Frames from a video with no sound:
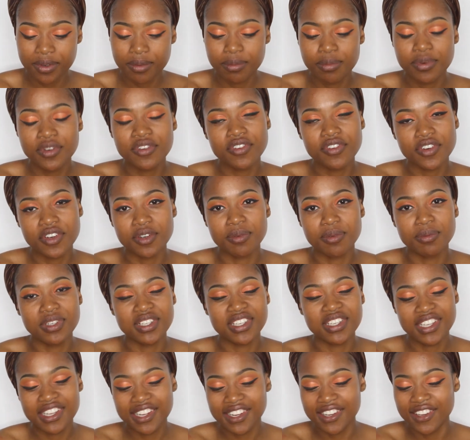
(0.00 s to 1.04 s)

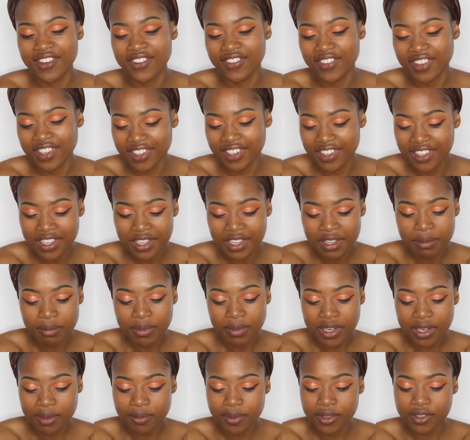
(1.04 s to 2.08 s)
preferably a clean one,
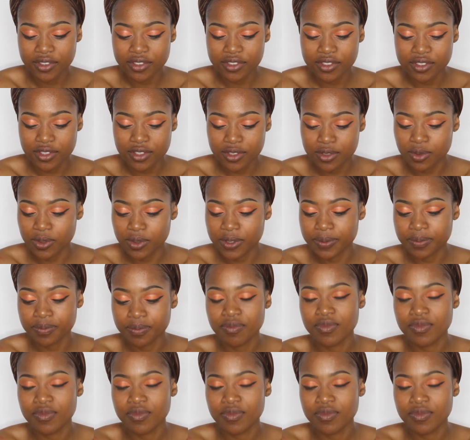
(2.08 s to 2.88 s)
but I'm going to use this one,